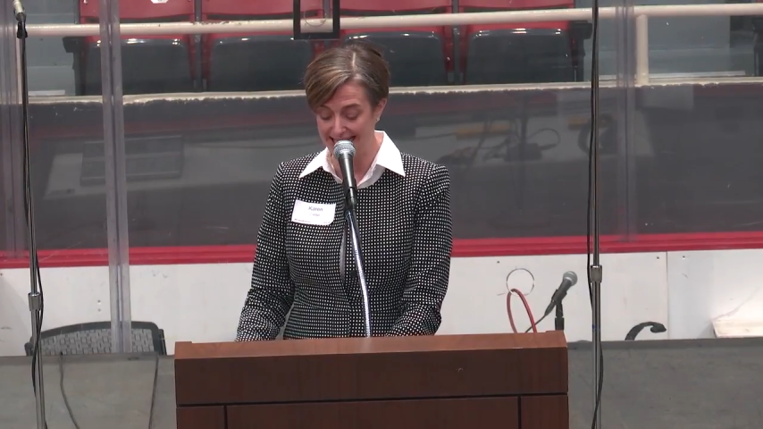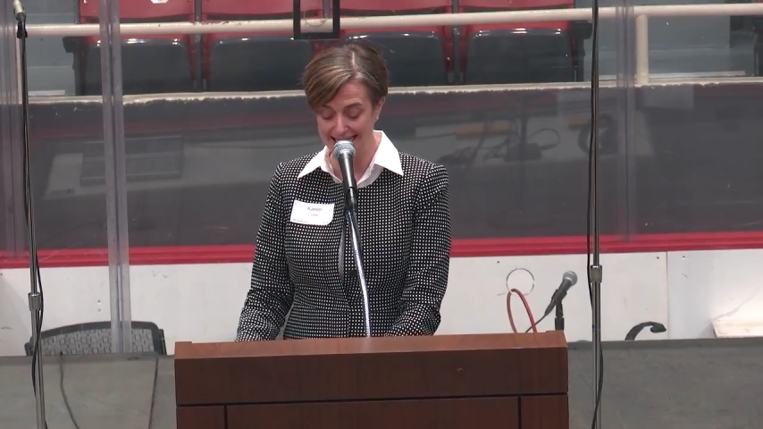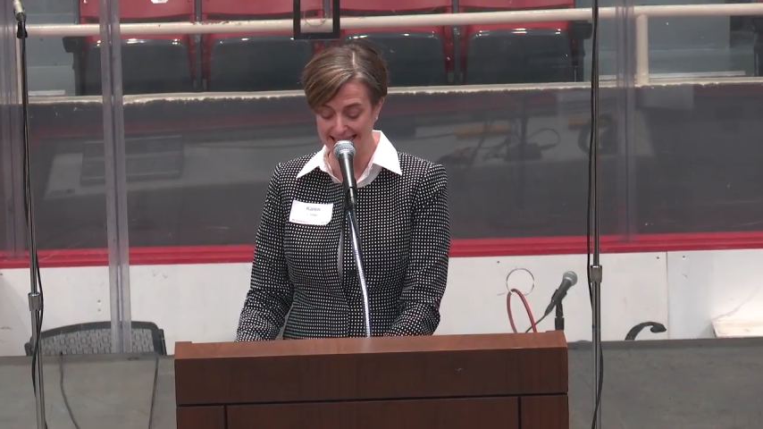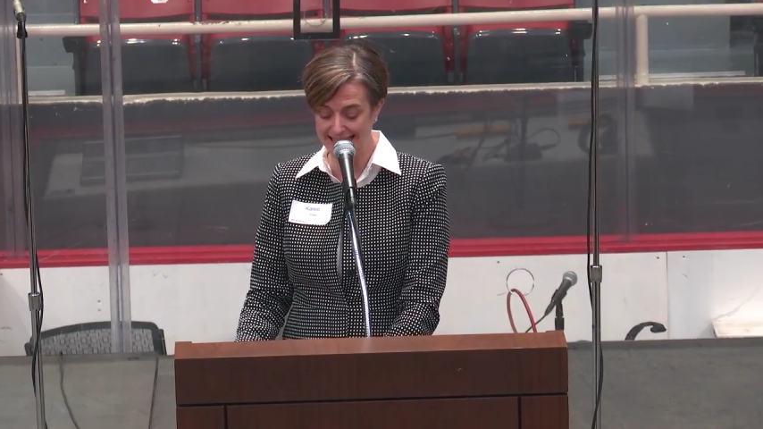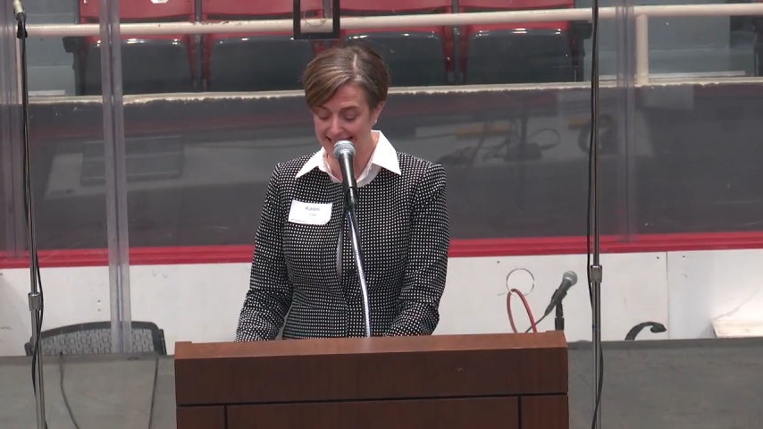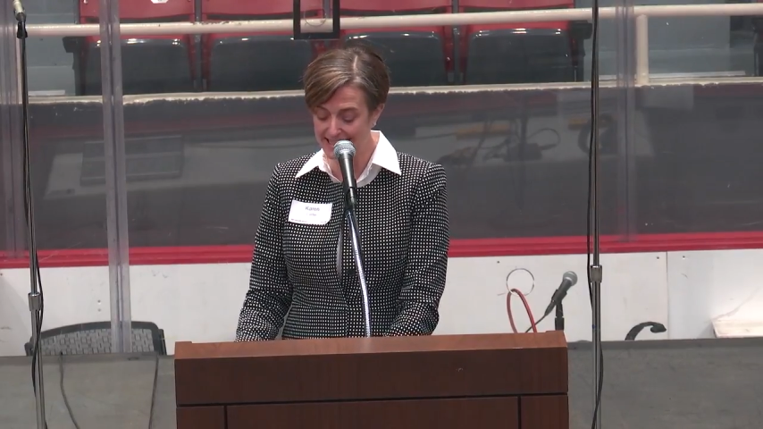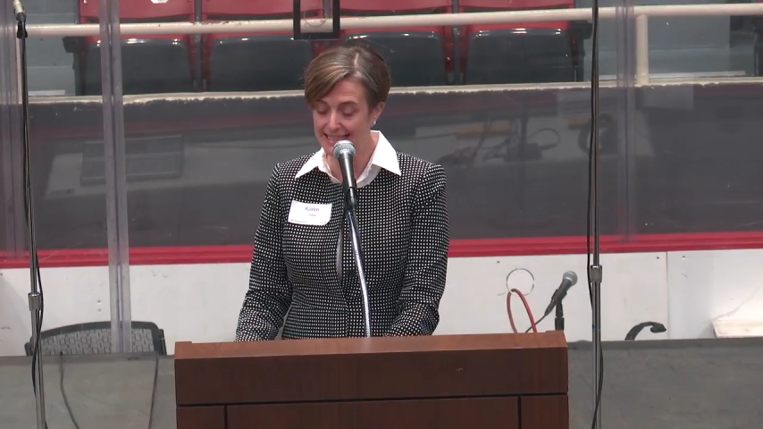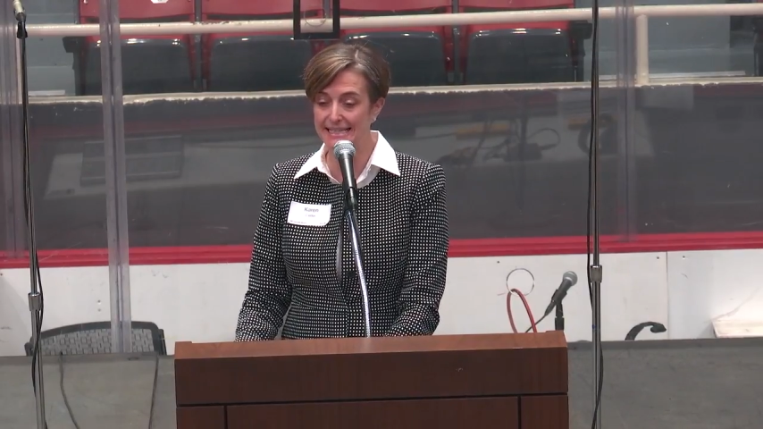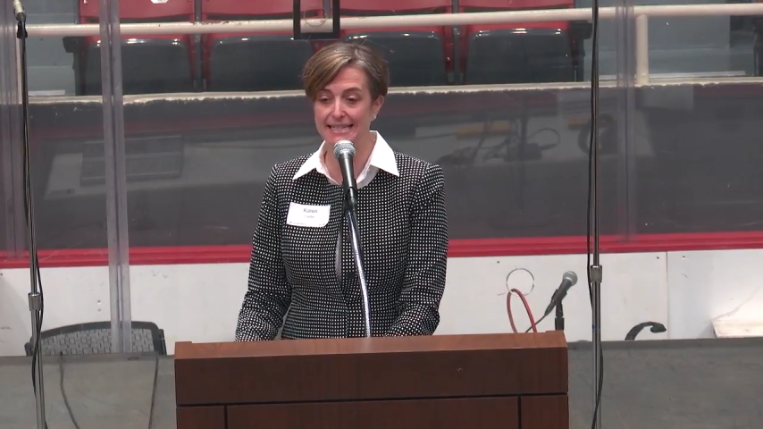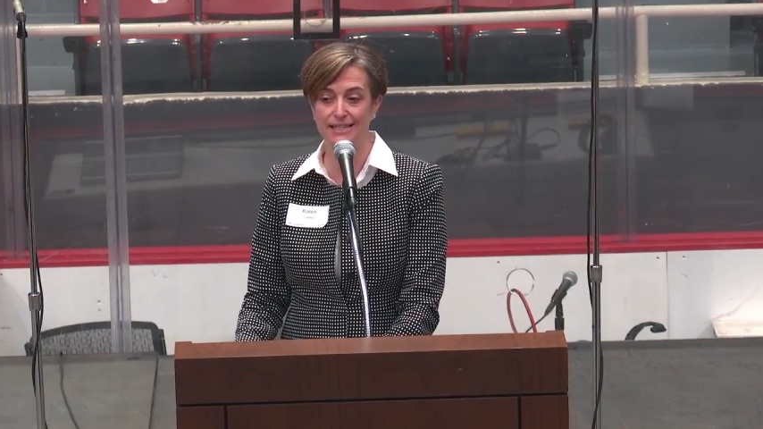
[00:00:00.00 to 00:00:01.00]
in
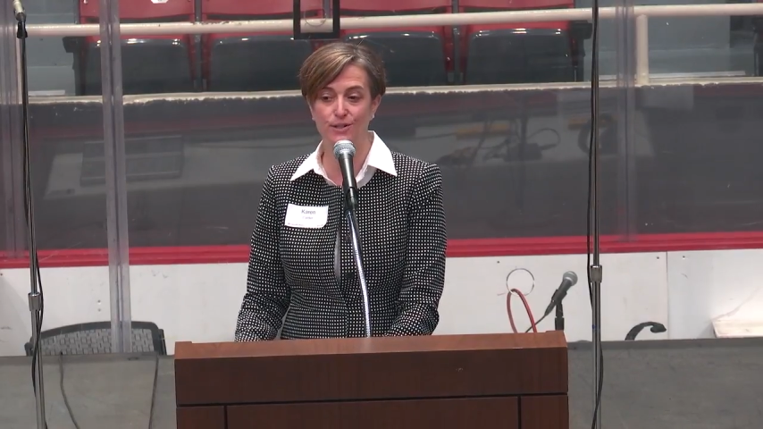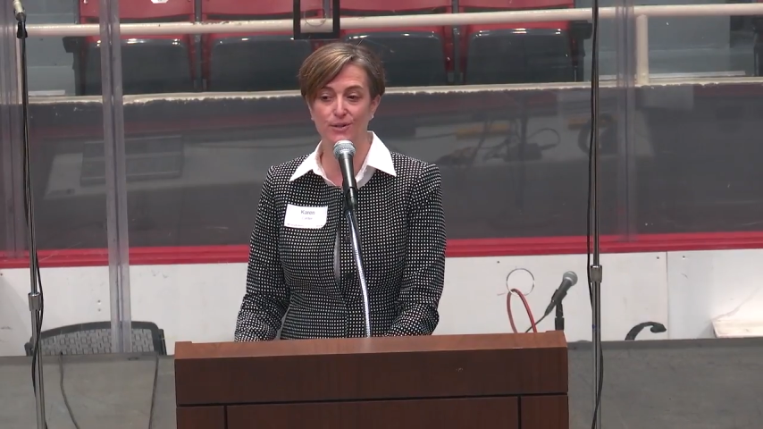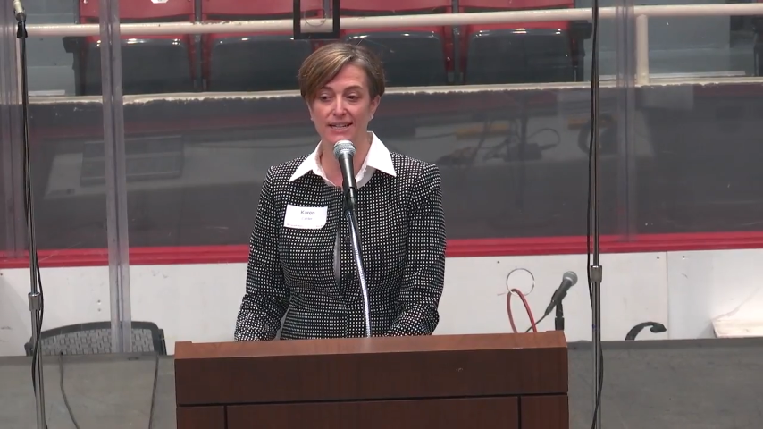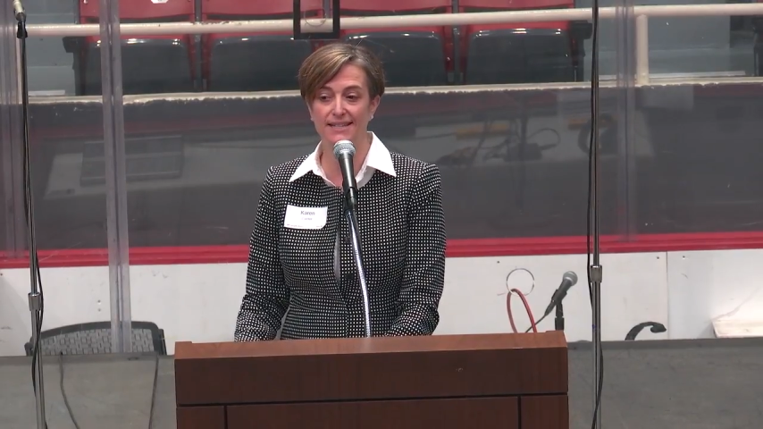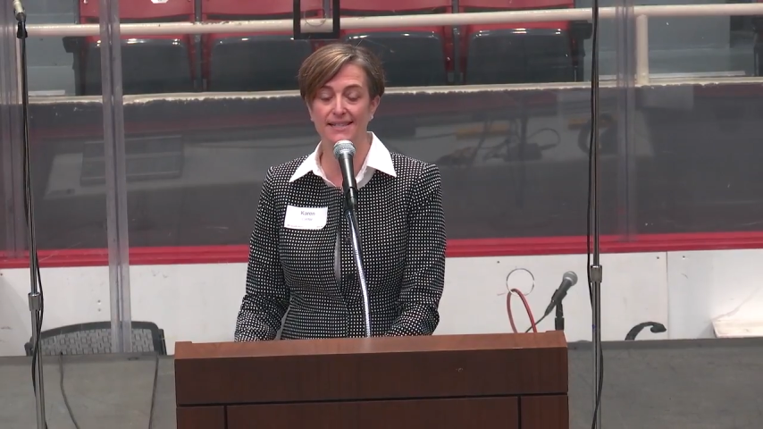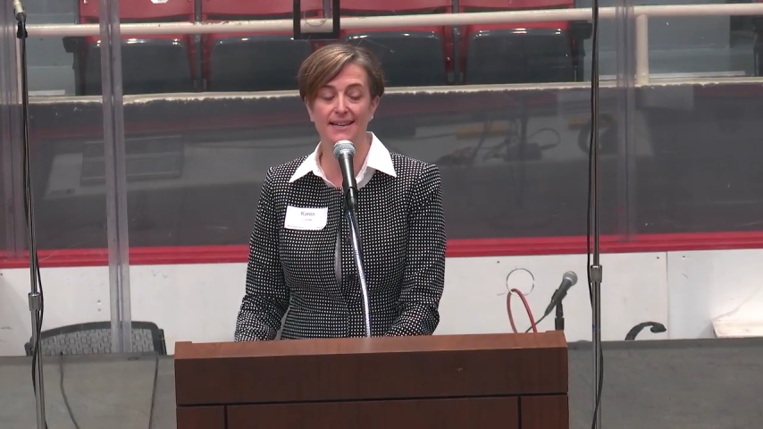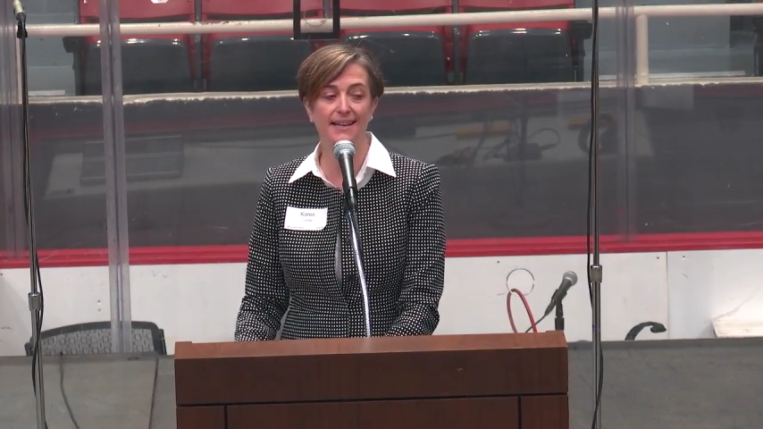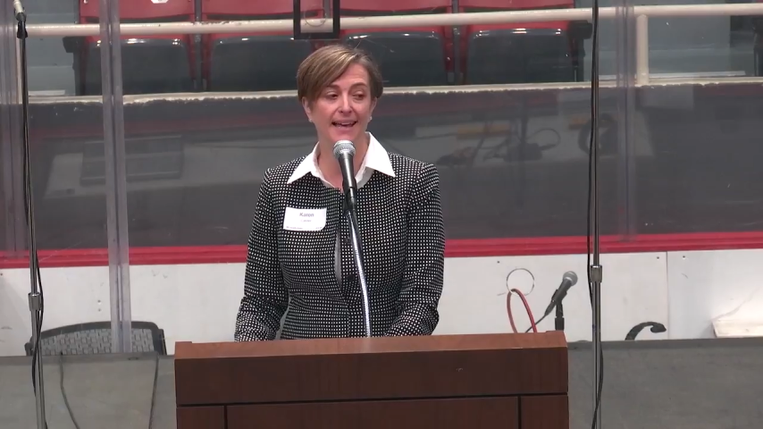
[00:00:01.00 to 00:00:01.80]
six districts